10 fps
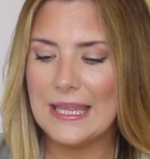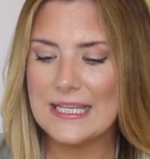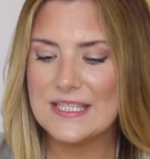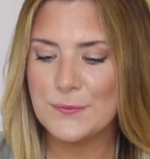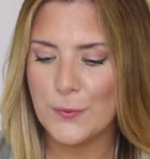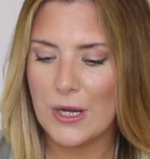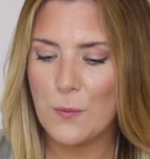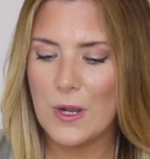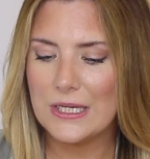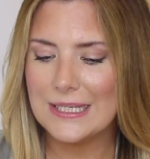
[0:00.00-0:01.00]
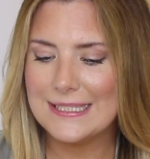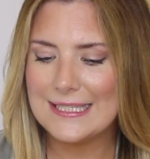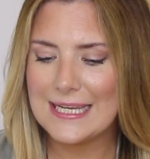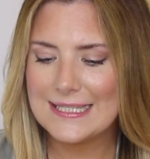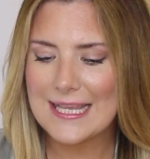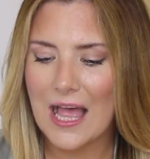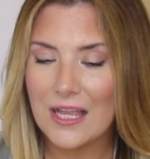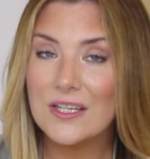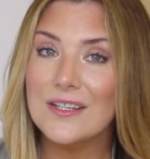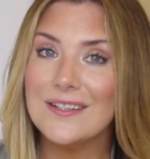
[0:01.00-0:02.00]
the spray one contains
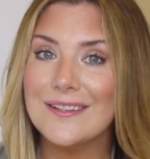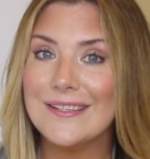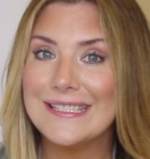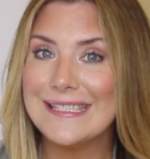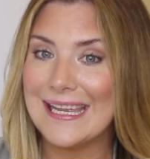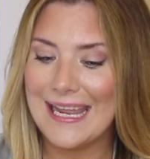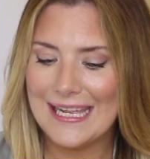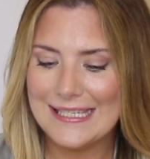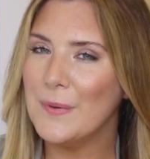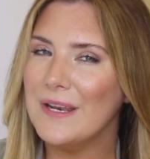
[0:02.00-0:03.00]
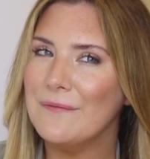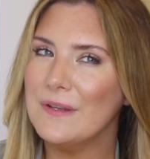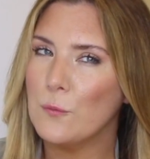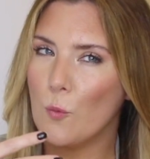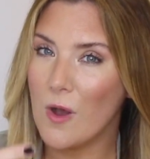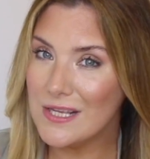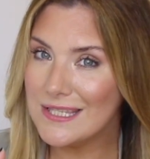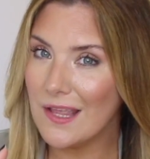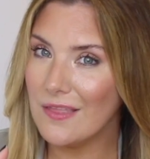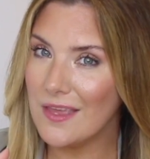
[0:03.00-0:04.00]
alcohol dennet. But if it
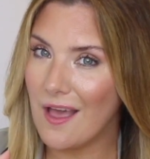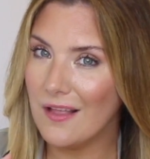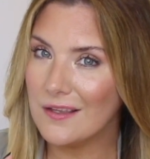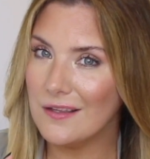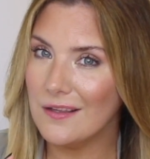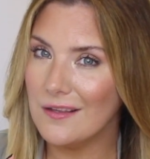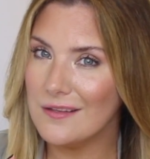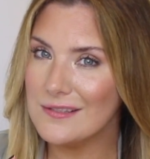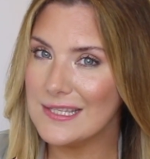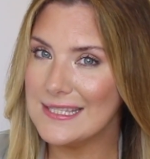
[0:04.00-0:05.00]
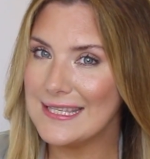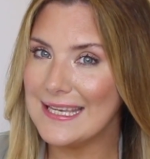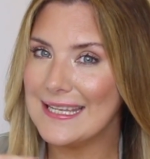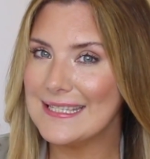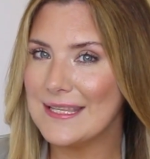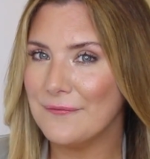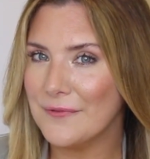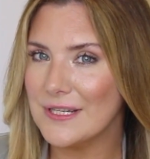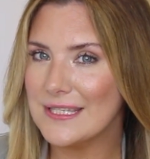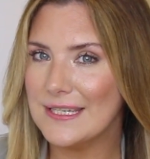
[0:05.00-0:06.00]
was the alcohol, since it is the
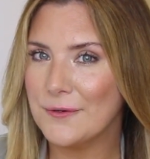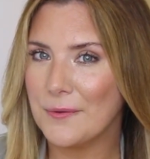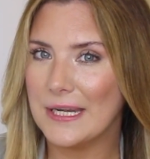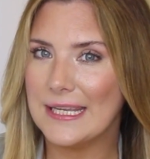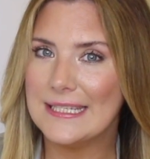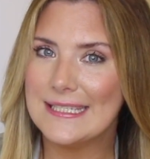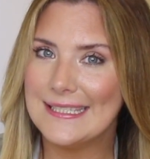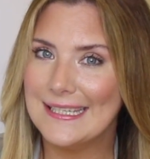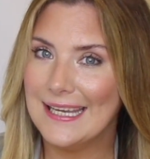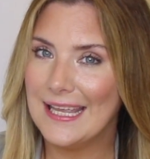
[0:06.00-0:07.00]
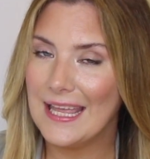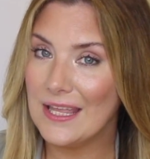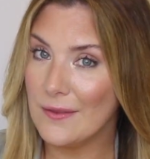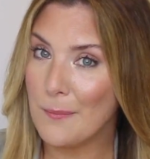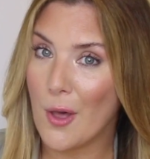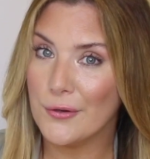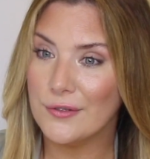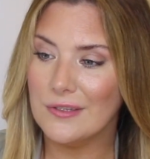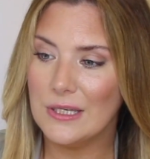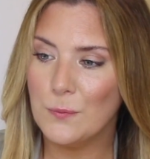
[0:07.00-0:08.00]
first ingredient in the
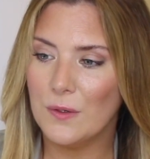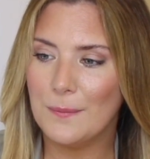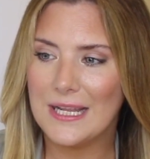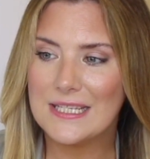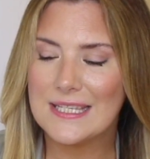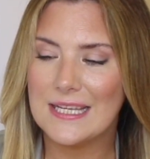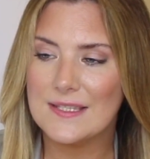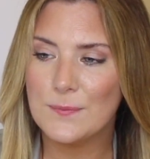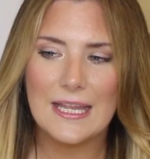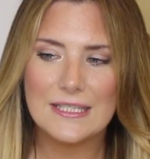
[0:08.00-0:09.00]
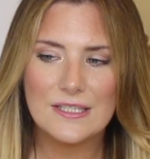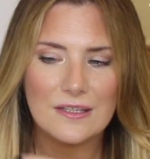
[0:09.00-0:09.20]
bottle, it would make sense. And